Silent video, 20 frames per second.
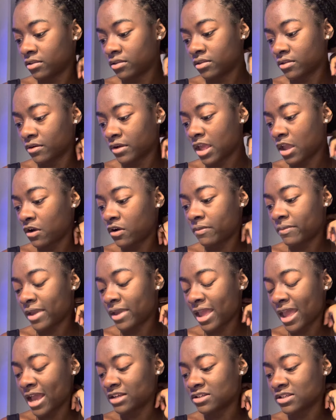Okay, it could
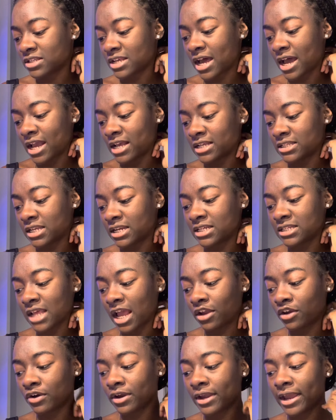be exercise, and it's
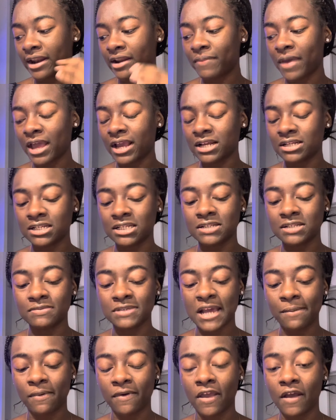like you're getting back into some
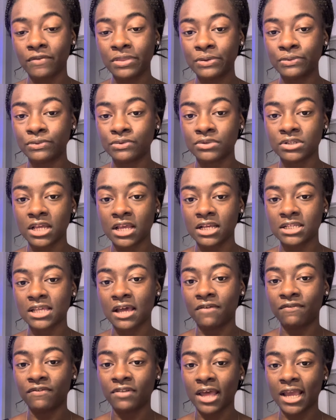type of healthy routine, because
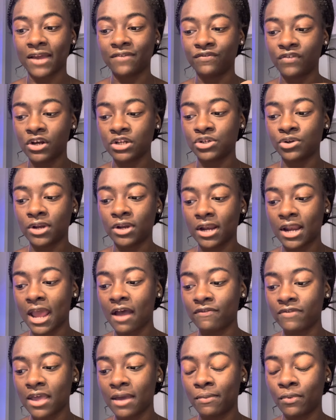I feel like at first you didn't
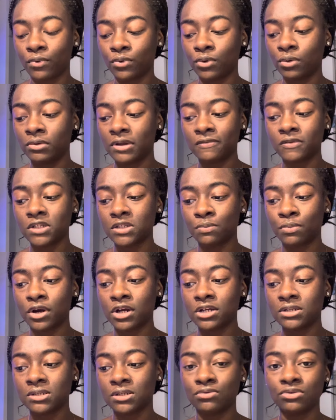have that, but when you left this
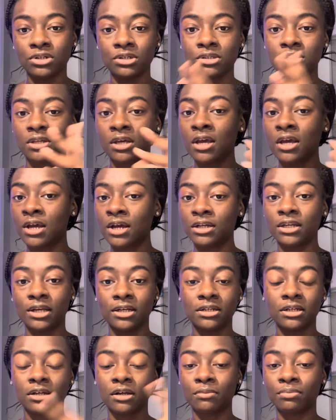person, you just
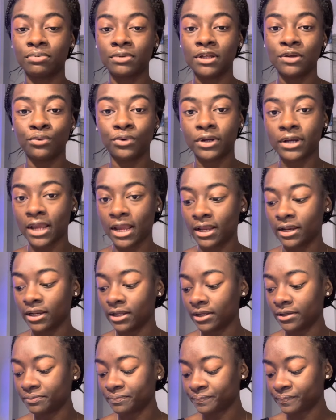did a complete
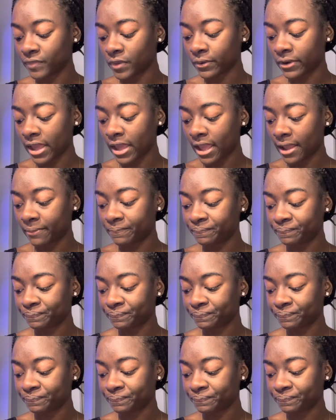180, okay?